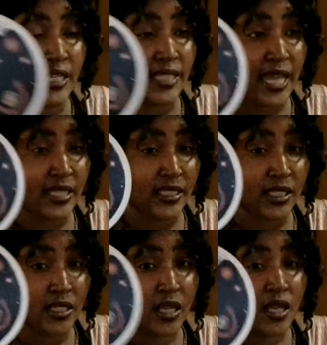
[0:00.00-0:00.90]
That's
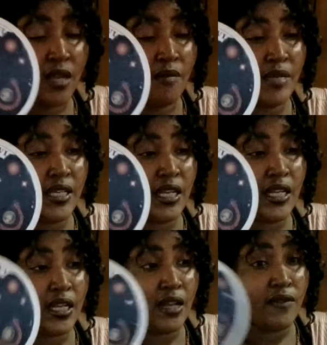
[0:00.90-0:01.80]
the
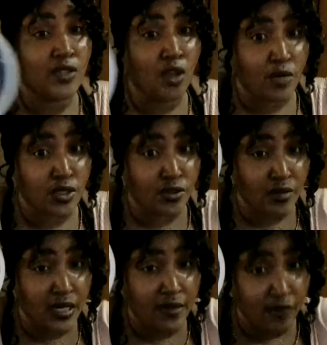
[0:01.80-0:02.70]
beginning of soul
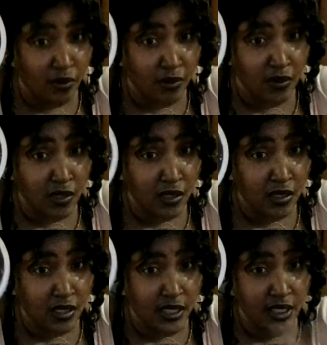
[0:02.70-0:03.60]
retrieval.
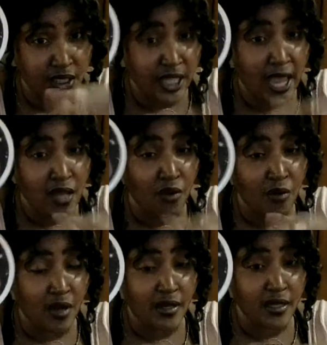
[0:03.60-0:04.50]
This shadow
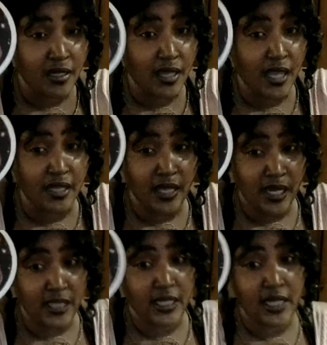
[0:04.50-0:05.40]
work and
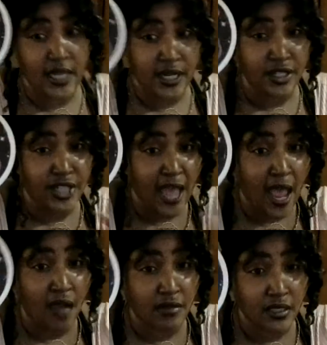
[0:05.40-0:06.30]
healing the inner
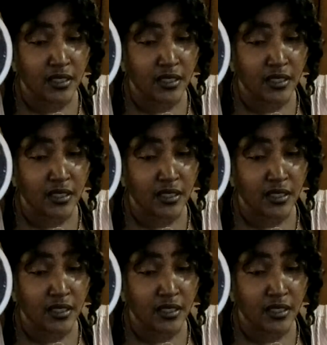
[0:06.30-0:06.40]
child.